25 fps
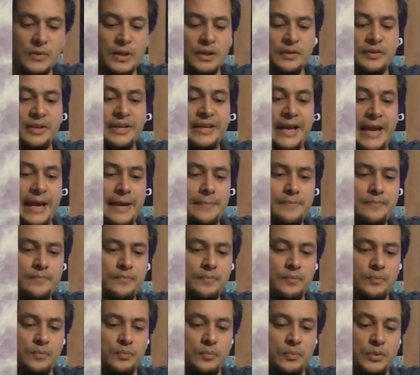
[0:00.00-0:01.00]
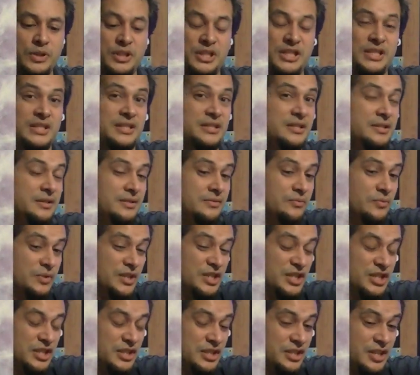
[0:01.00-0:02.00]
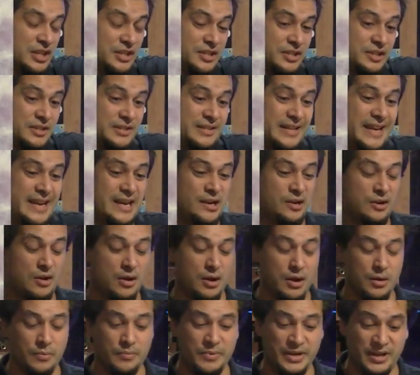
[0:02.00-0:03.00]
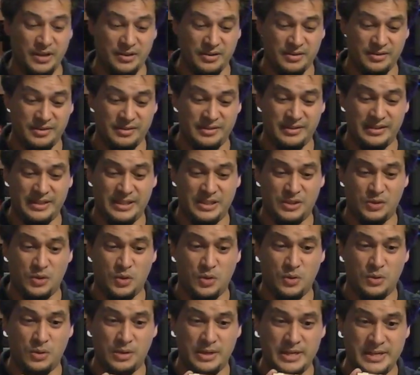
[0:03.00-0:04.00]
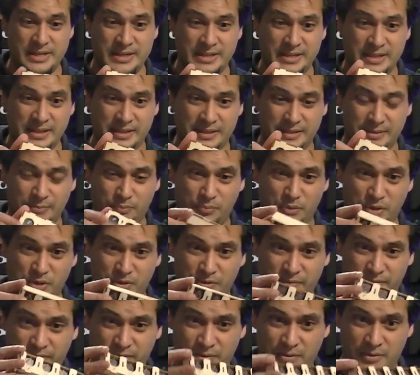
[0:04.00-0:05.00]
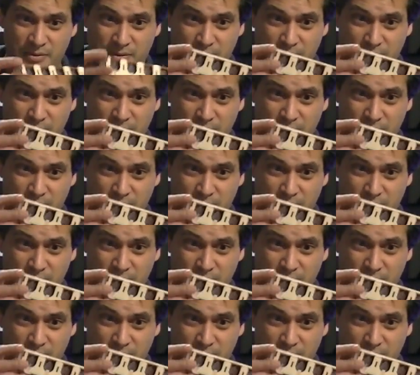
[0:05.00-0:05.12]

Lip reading: the game, which doesn't take long because it's all in these beautiful